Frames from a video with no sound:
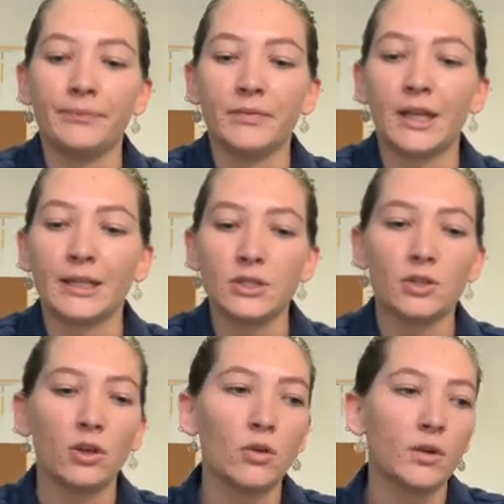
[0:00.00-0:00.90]
getting to
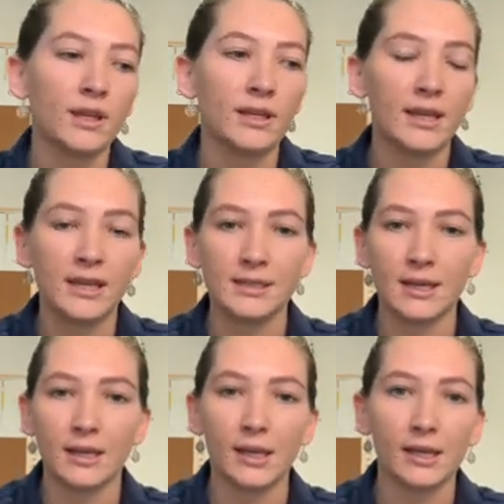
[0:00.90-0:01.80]
know what their needs
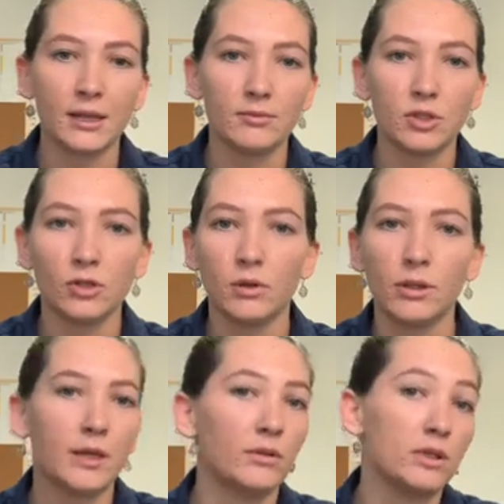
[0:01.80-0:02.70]
are, getting them to know what
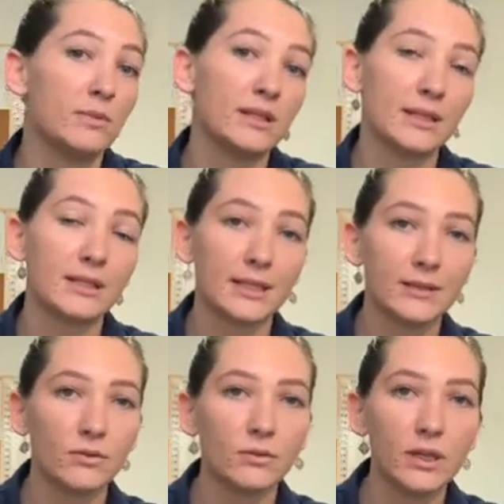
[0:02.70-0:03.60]
they want to be
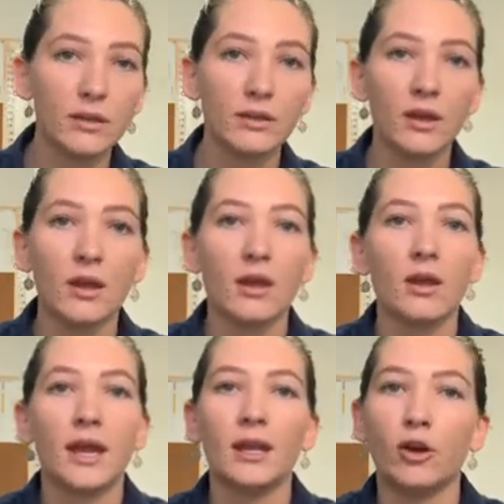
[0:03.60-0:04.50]
successful with,
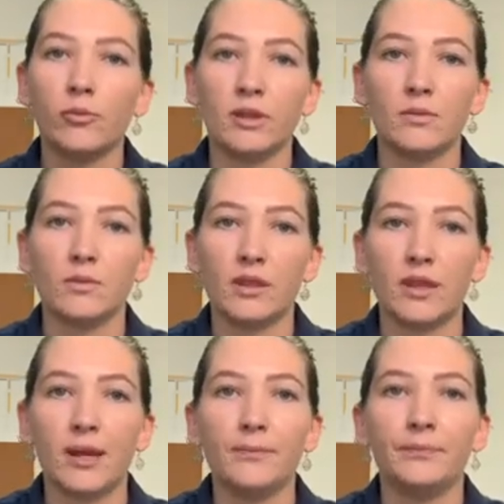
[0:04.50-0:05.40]
and helping them with
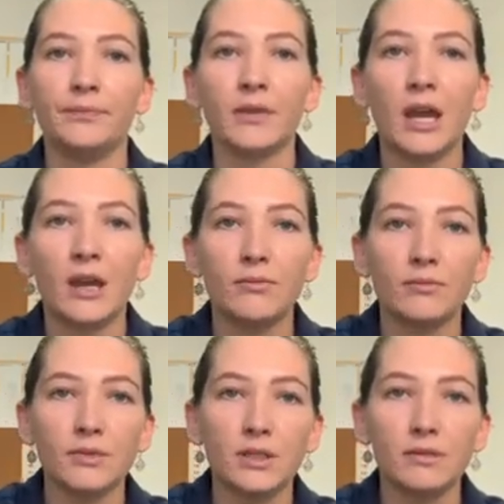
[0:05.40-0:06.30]
that.
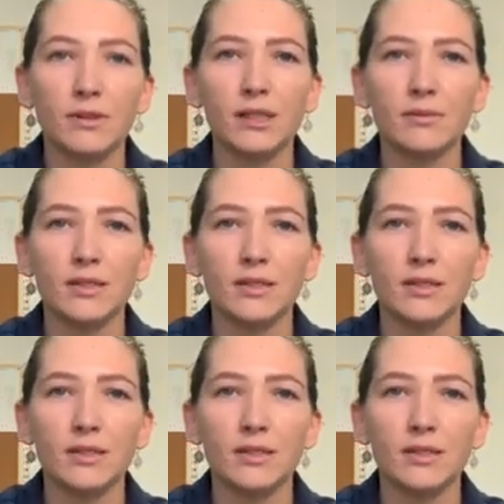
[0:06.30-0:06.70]
To develop